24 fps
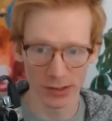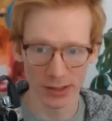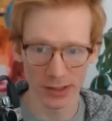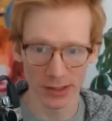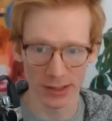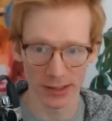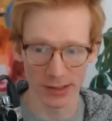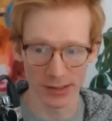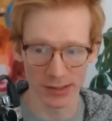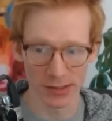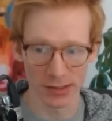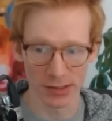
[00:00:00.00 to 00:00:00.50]
It
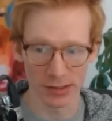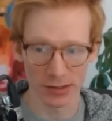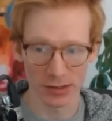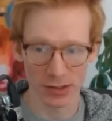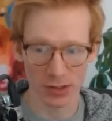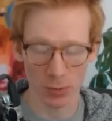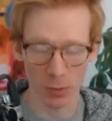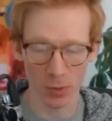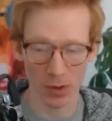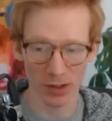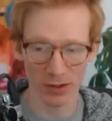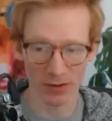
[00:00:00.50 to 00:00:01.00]
is
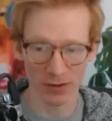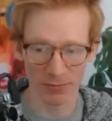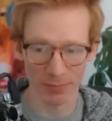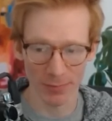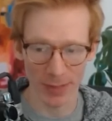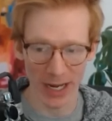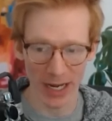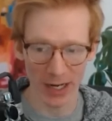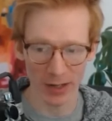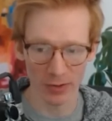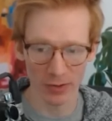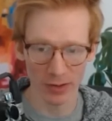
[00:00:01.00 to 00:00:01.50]
12
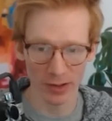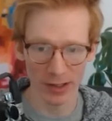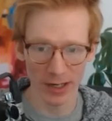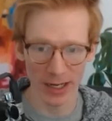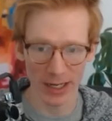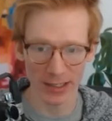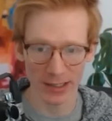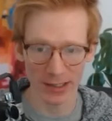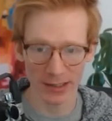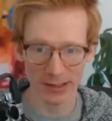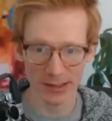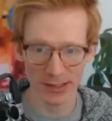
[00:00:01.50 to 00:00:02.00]
power,
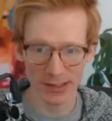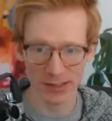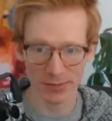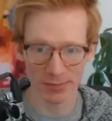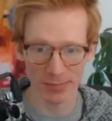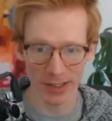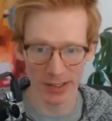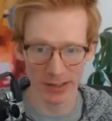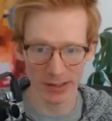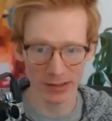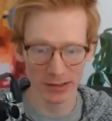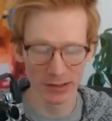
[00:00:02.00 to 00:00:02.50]
and in this
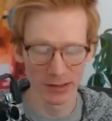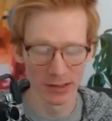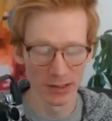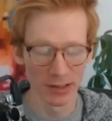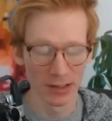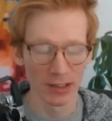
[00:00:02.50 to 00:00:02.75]
meta,